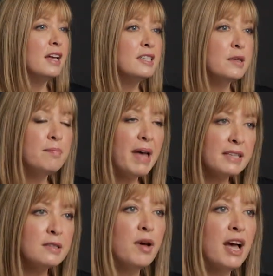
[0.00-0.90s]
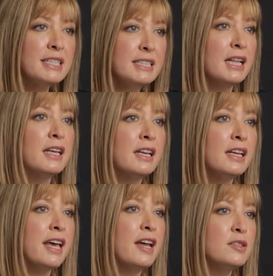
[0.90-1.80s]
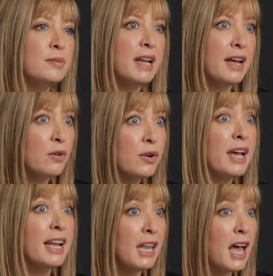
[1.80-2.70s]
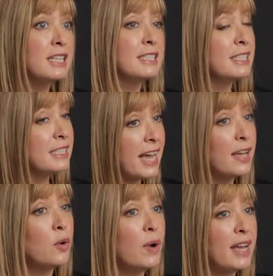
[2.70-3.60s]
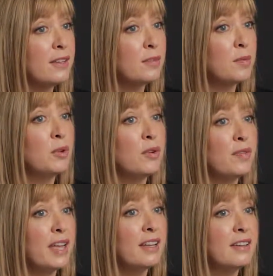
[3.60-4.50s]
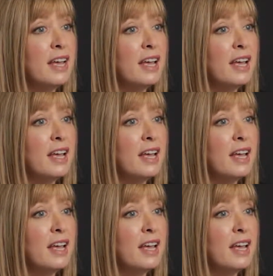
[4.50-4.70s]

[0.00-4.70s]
To maximise delegate engagement and create lasting takeaways from your event,